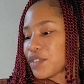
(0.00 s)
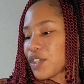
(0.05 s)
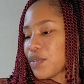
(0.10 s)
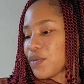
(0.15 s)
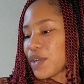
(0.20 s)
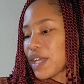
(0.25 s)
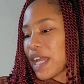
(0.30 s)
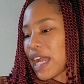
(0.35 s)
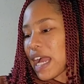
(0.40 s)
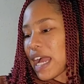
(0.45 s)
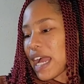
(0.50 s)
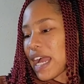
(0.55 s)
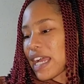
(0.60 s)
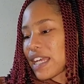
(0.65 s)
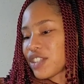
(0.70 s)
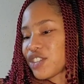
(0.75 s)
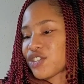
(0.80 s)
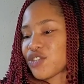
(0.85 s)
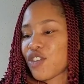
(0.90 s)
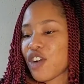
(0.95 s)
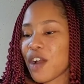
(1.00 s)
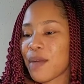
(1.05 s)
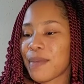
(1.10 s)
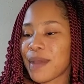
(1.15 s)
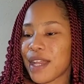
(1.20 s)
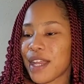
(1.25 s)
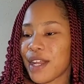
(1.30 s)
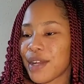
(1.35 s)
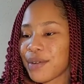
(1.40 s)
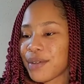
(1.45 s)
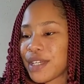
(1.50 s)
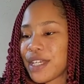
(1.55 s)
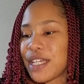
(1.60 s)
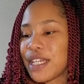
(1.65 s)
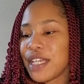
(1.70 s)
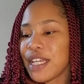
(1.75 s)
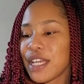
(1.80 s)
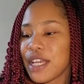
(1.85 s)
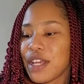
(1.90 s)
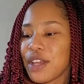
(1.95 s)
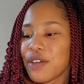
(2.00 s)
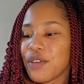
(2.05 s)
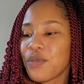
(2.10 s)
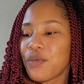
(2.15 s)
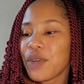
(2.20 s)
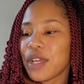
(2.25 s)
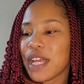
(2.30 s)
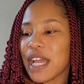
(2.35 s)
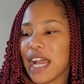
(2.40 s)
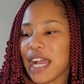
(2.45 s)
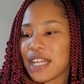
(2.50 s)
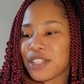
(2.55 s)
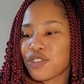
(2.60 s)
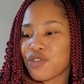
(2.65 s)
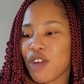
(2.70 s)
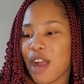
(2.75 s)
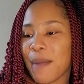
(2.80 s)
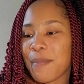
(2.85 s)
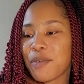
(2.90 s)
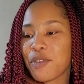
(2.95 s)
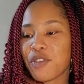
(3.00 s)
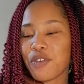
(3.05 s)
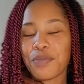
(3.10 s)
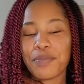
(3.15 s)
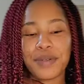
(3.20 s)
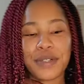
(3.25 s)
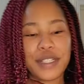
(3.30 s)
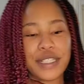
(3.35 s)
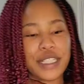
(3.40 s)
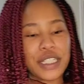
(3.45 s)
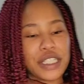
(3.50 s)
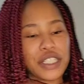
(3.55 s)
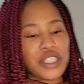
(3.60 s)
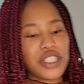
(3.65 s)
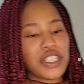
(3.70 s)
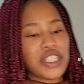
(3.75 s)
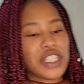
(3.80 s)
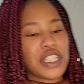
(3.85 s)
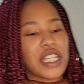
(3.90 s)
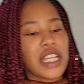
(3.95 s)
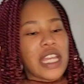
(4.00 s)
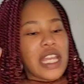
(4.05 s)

We got strawberry, we got tropical punch,